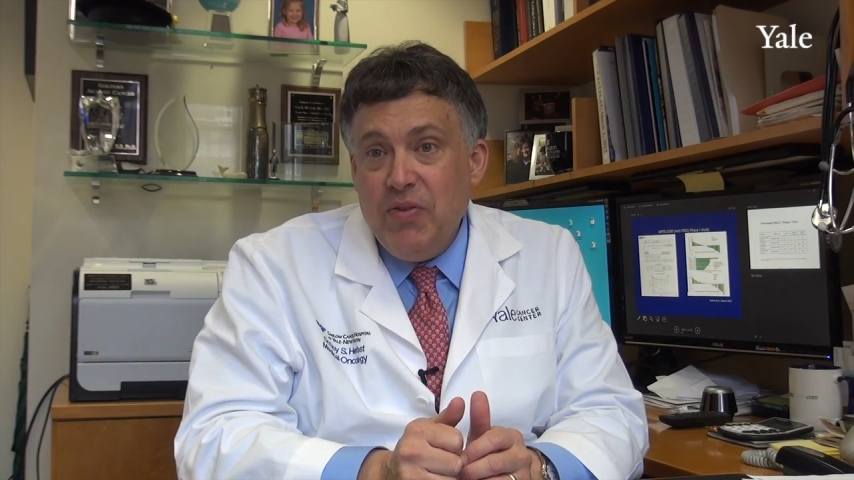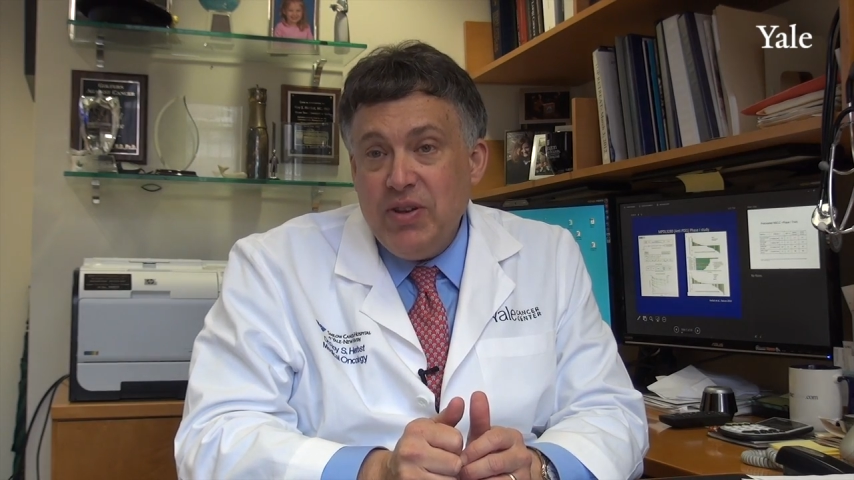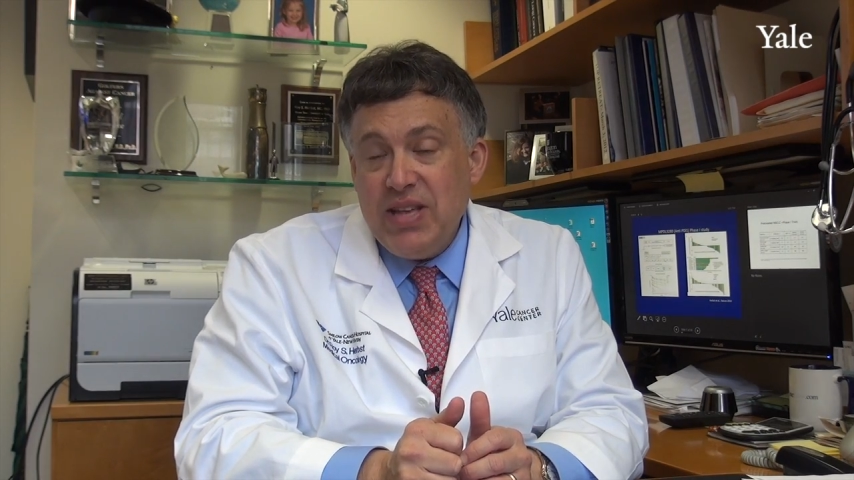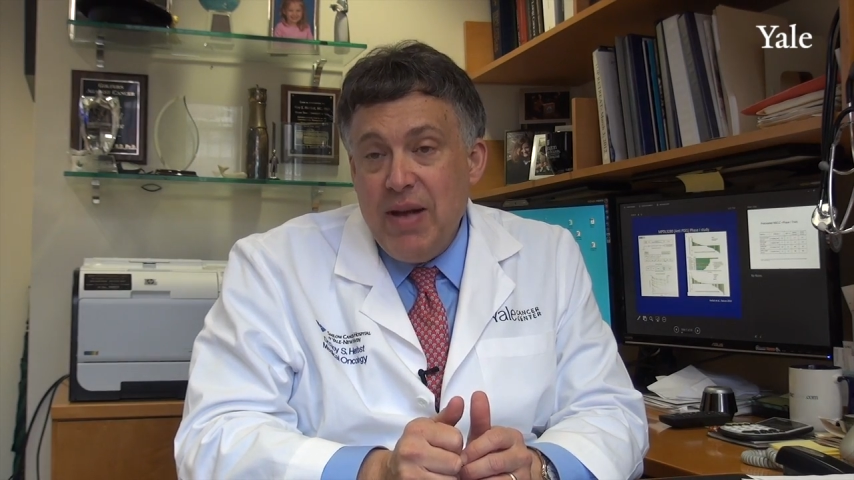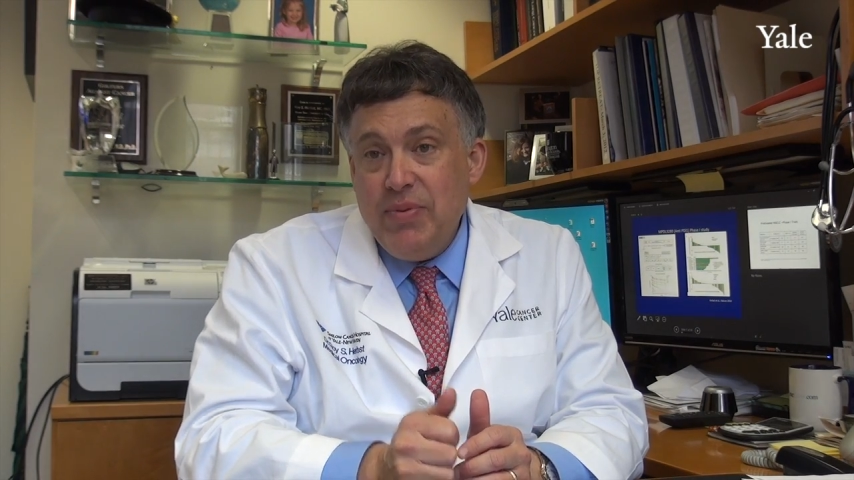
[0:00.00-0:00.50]
for
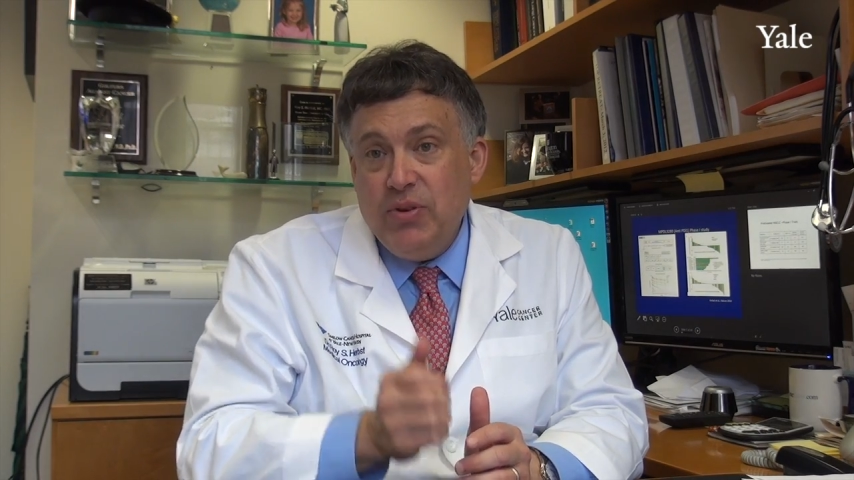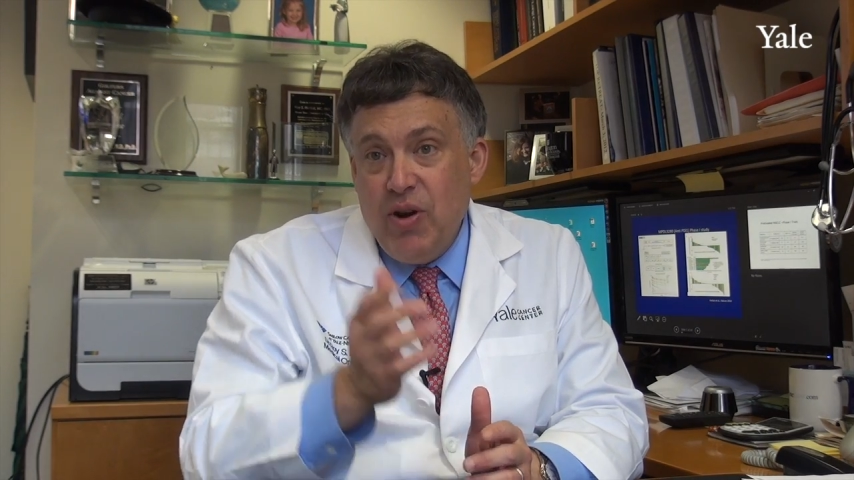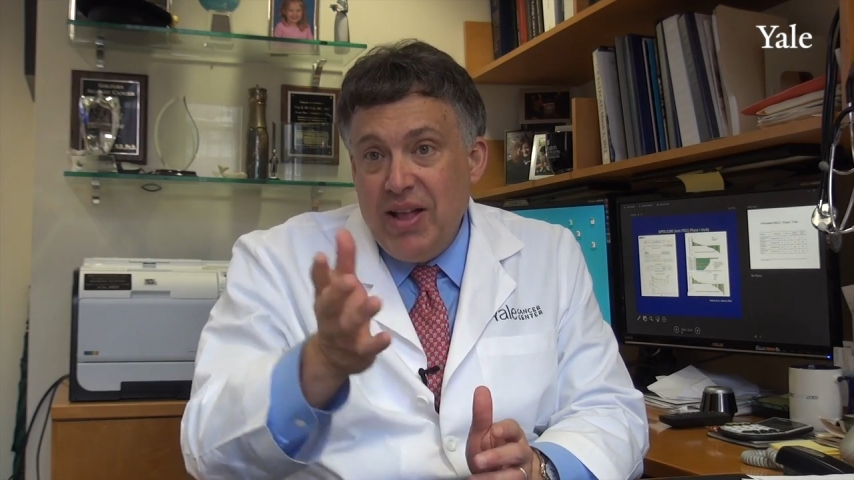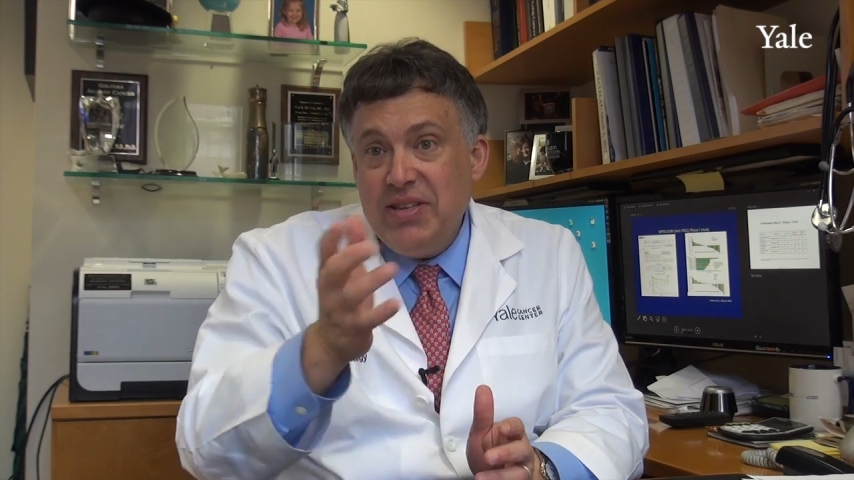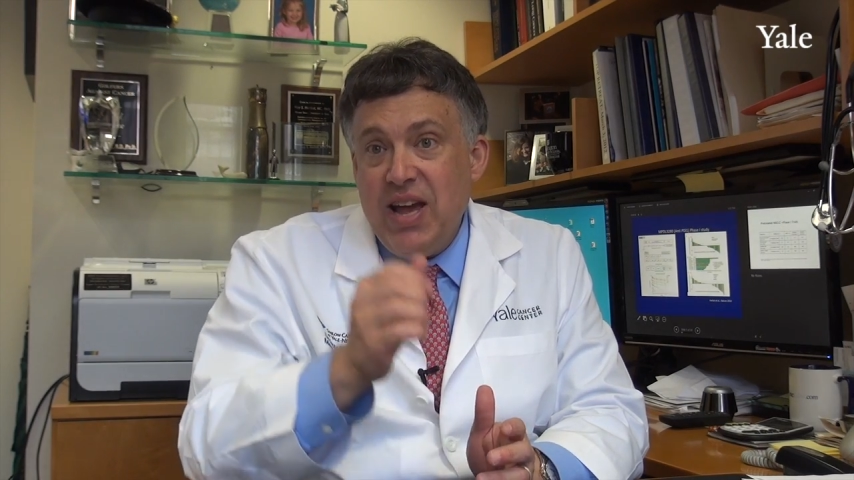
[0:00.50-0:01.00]
example,
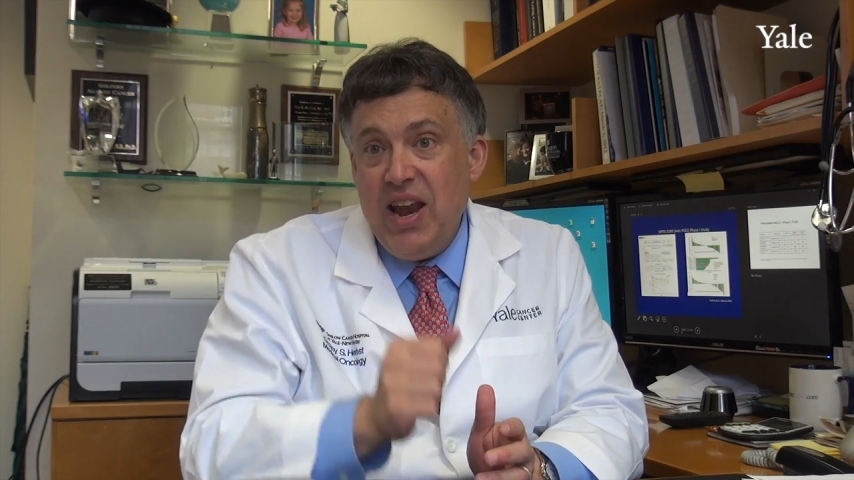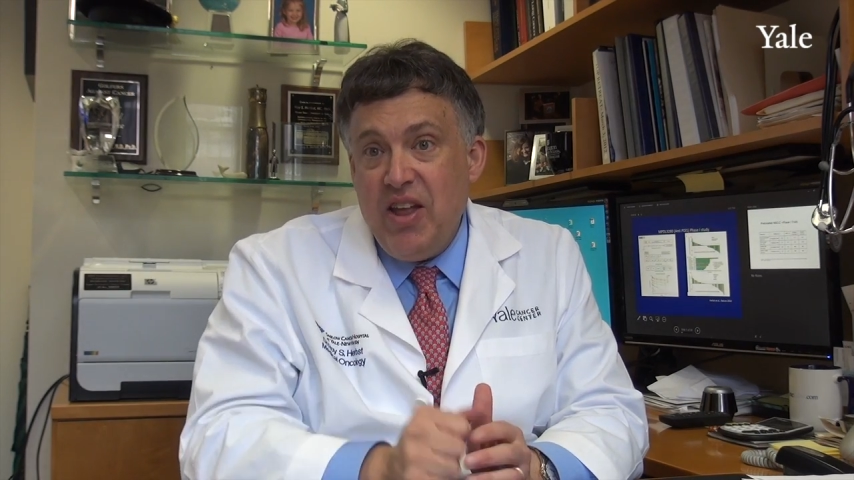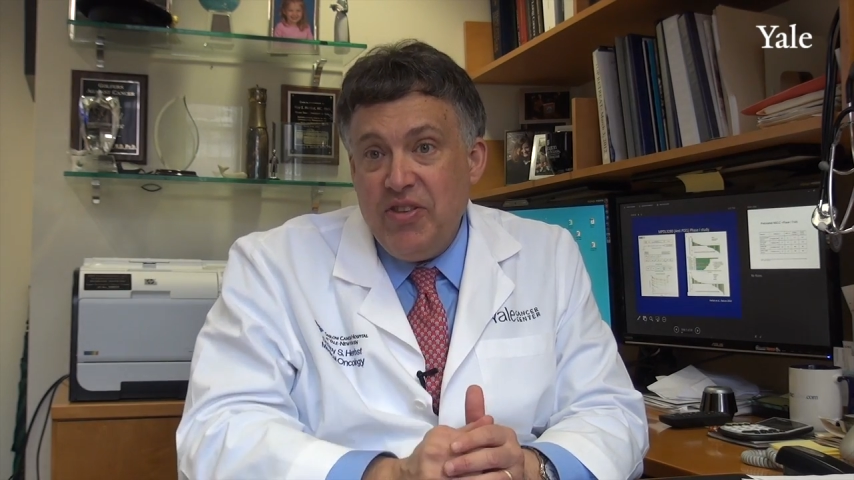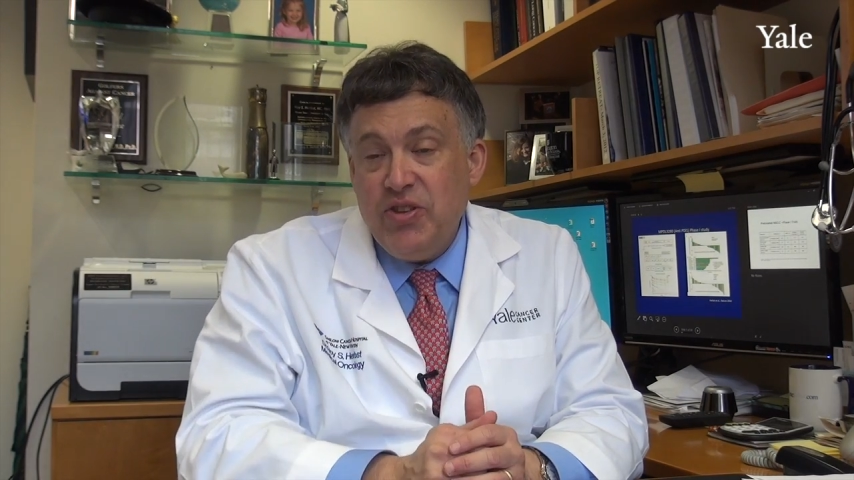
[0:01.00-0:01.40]
or outside on the